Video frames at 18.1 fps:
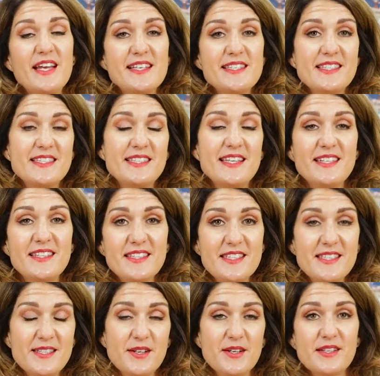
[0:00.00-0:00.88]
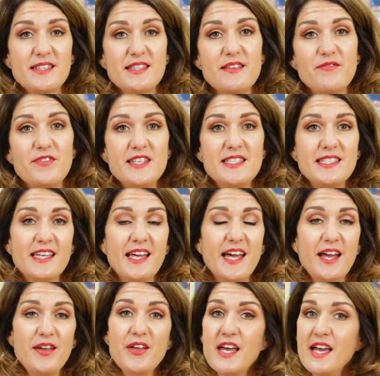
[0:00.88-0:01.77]
As I said at the start of the
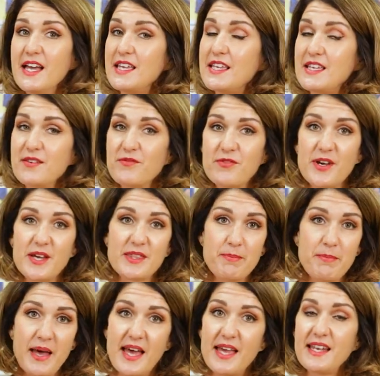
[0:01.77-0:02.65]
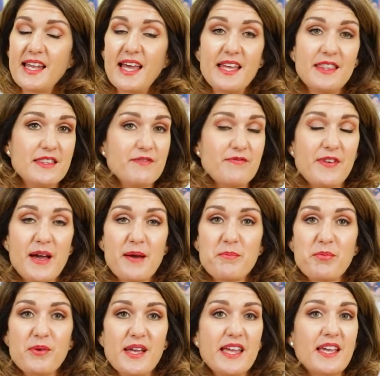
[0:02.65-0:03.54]
video, you can find the pattern and the
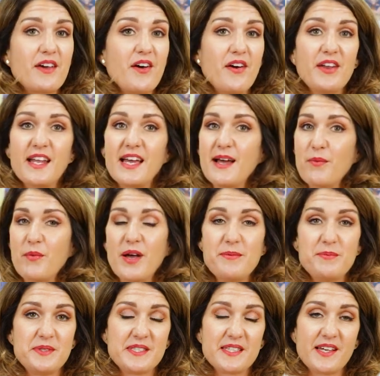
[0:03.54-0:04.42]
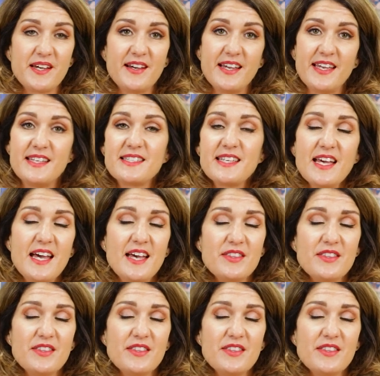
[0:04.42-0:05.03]
fabric on our website.